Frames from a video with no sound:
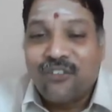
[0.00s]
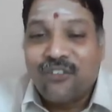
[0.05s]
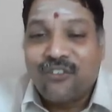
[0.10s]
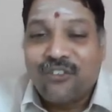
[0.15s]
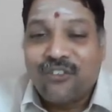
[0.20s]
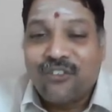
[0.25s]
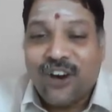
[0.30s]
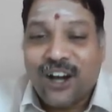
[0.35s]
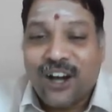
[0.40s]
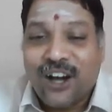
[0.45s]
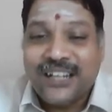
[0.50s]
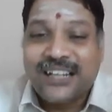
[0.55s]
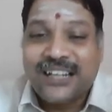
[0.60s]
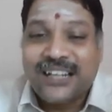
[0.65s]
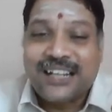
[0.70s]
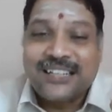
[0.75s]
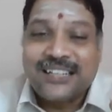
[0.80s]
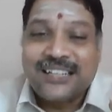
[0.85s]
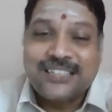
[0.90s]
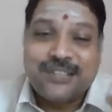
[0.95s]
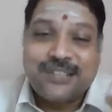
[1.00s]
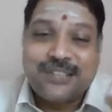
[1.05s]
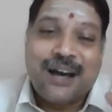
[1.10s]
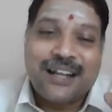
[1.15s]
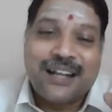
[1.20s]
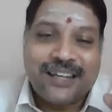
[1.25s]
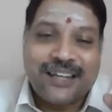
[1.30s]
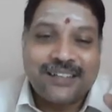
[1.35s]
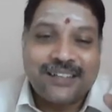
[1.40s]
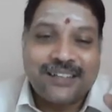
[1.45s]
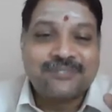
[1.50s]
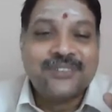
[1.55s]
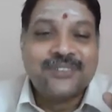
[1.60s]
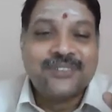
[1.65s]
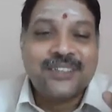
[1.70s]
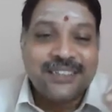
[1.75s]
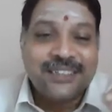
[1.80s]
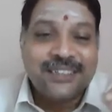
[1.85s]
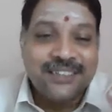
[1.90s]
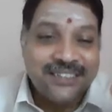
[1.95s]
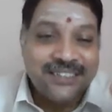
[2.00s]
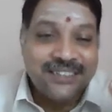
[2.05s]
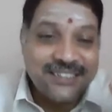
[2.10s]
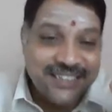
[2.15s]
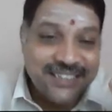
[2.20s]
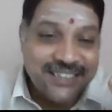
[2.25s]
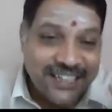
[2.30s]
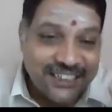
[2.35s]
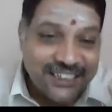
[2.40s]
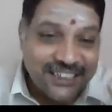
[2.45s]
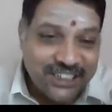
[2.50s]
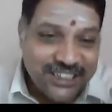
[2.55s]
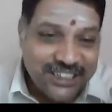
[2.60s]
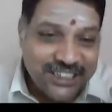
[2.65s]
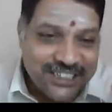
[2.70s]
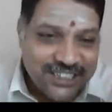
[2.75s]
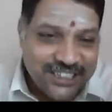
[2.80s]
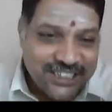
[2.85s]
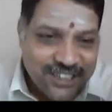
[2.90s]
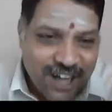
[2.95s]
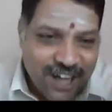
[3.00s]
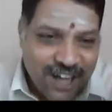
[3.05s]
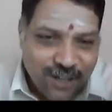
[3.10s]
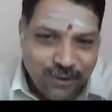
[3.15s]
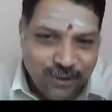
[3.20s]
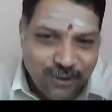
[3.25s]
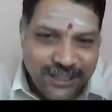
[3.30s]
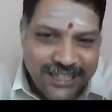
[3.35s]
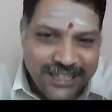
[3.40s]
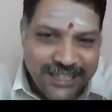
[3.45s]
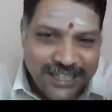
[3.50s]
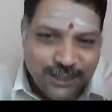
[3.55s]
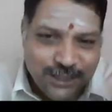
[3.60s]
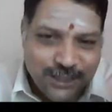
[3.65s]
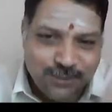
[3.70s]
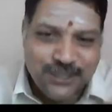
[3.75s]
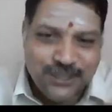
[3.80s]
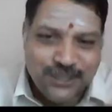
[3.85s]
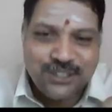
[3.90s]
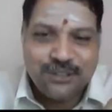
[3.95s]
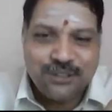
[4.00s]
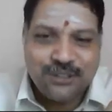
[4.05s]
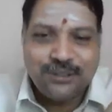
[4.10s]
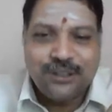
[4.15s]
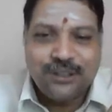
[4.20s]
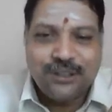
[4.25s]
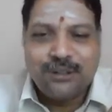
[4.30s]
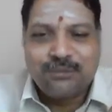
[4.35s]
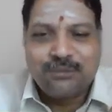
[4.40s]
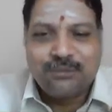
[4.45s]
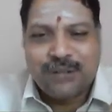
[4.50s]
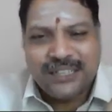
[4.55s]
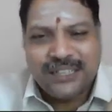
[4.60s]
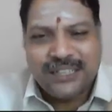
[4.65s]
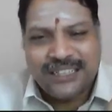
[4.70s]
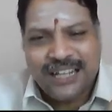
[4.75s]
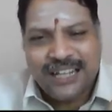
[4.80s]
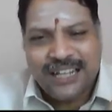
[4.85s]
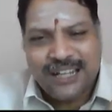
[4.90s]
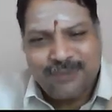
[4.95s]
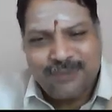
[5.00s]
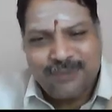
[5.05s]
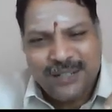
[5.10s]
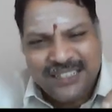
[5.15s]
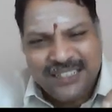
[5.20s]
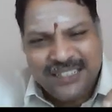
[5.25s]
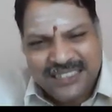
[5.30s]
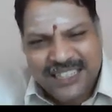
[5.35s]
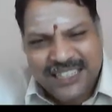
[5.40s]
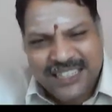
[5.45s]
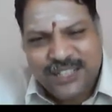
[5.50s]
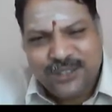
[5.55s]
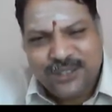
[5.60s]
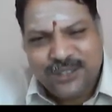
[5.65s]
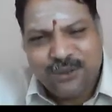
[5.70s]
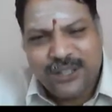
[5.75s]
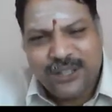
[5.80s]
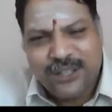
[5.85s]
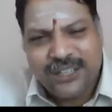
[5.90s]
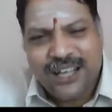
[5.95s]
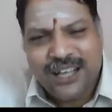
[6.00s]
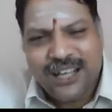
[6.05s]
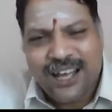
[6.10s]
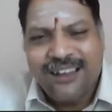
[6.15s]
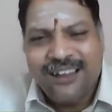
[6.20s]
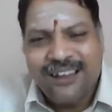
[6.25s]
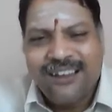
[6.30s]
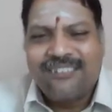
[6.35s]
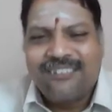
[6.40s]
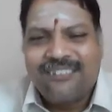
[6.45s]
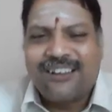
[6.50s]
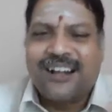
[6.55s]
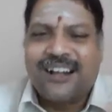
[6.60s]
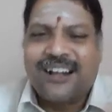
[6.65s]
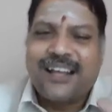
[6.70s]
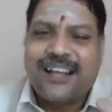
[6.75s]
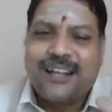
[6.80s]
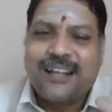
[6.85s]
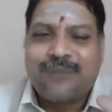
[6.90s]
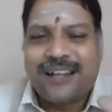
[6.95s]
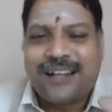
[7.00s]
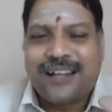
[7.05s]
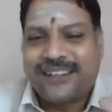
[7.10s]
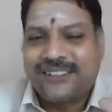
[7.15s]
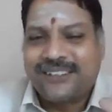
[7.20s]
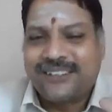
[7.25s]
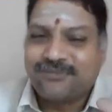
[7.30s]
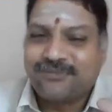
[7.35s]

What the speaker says: foreign currency market. This hedging is not only expensive but it can be risky during the volatile market.